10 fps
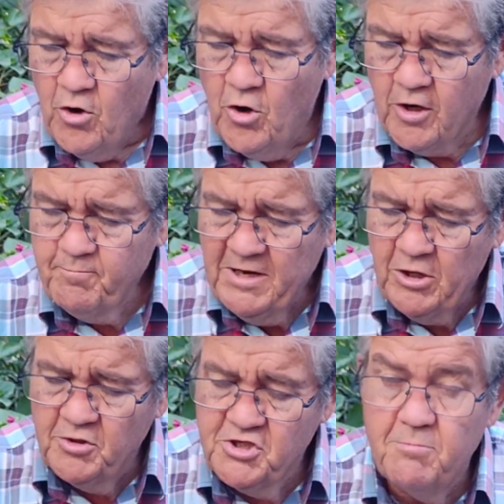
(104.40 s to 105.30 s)
Not
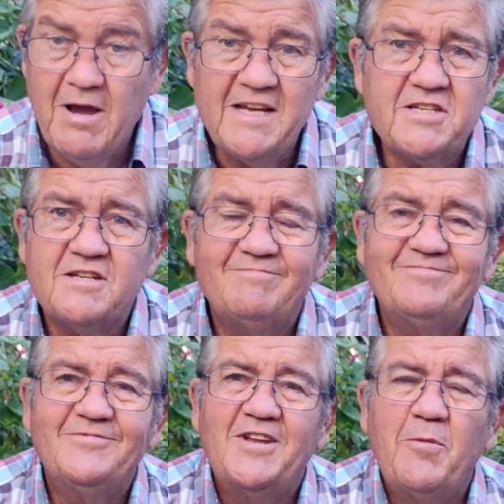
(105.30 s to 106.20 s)
because you must,
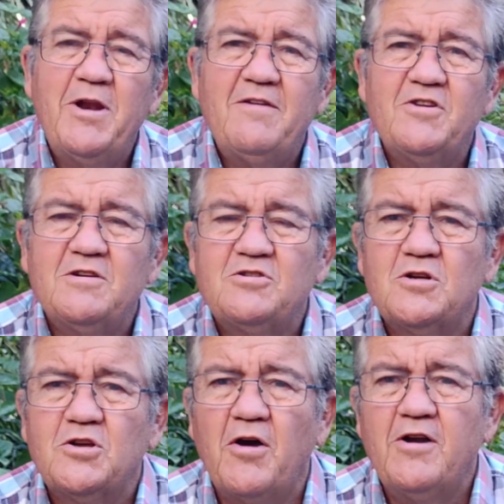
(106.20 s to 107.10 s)
no one ever
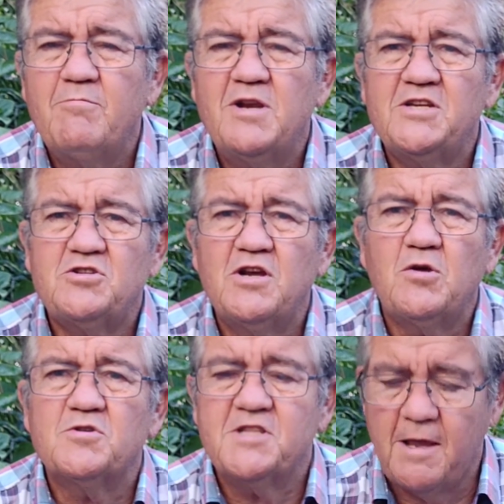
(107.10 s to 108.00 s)
should go into ministry
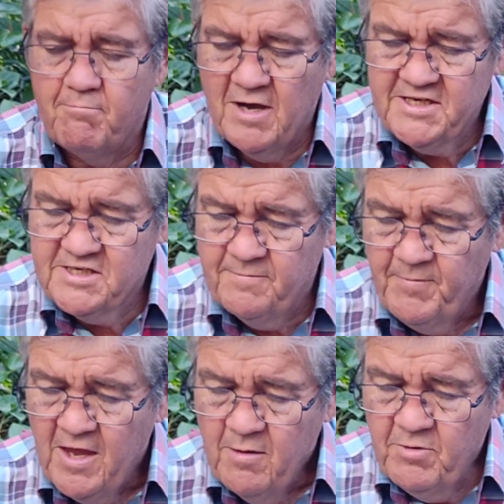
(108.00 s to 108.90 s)
because they
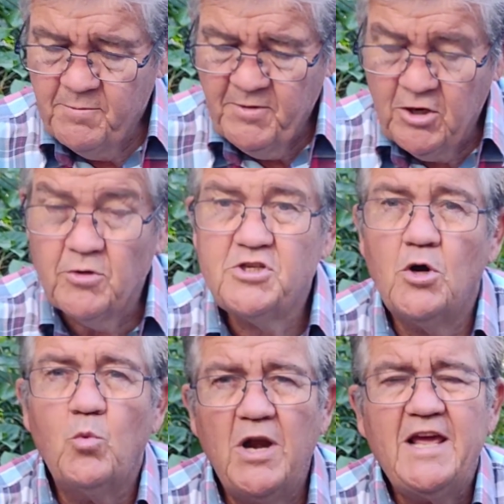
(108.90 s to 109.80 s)
must, but because
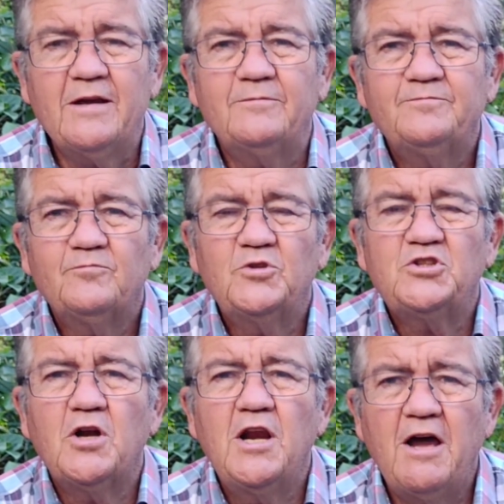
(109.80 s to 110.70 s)
you're willing. We
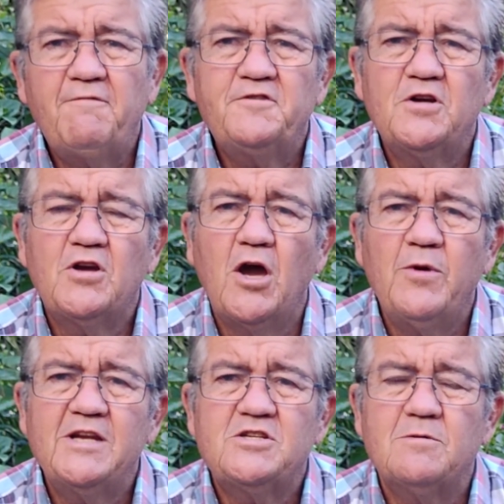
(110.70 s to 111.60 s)
should love to
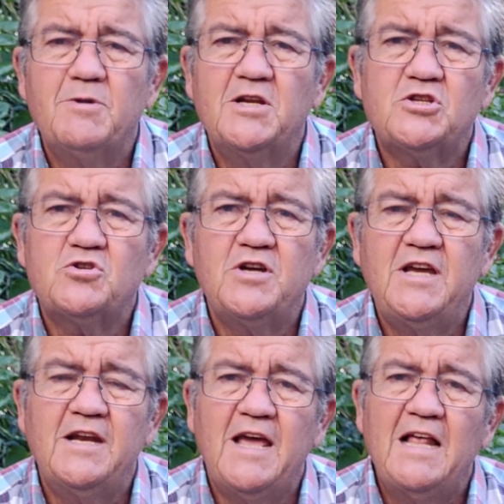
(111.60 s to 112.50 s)
go into
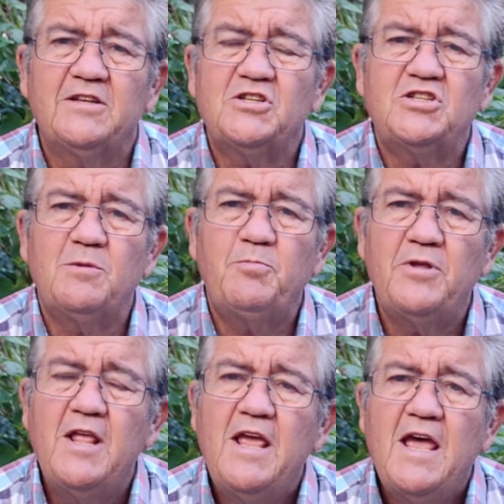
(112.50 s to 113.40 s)
ministry and eldership
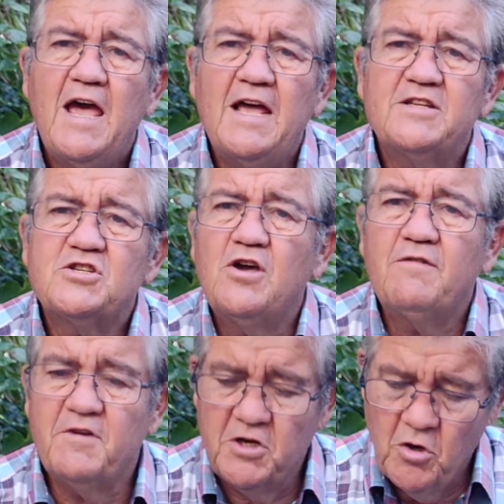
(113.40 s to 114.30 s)
and
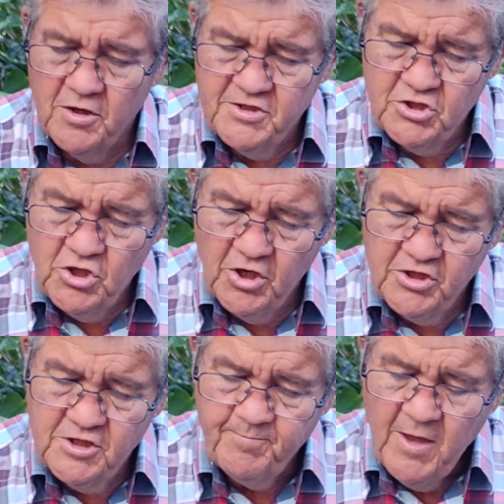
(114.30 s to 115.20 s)
serve in God's
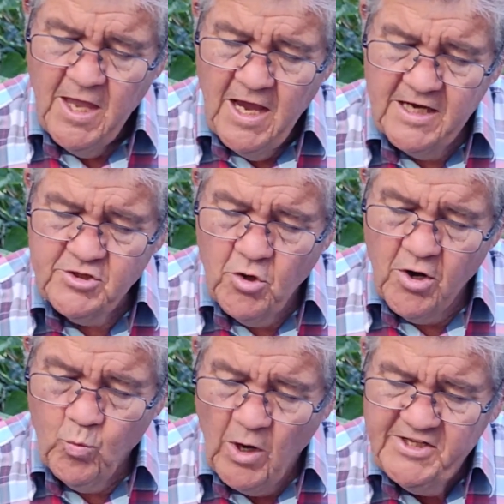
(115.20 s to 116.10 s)
church. As
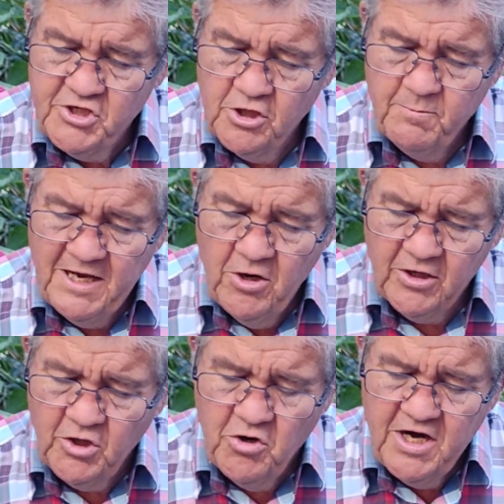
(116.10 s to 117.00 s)
God wants you to be,
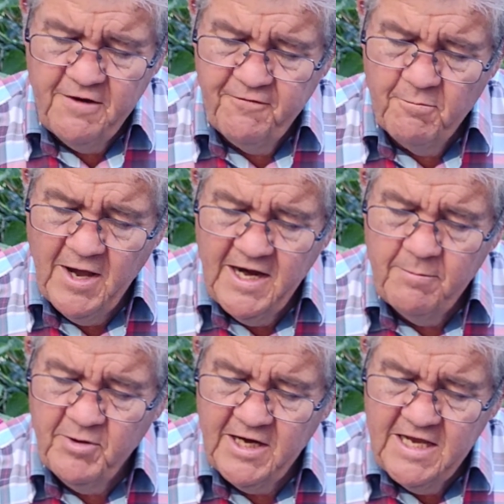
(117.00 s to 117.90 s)
not greedy for money,
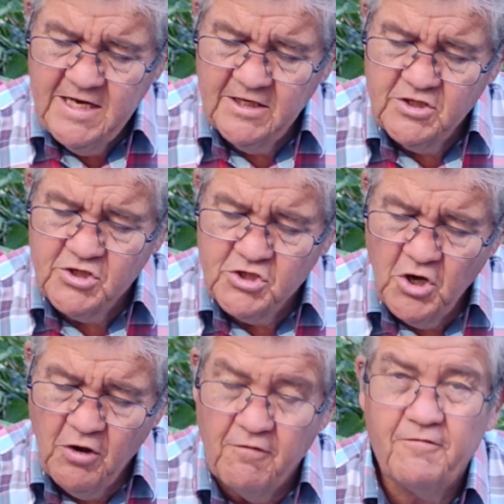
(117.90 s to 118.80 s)
but eager to
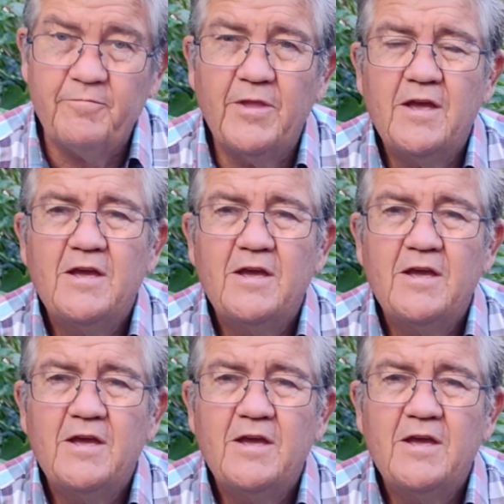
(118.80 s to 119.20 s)
serve.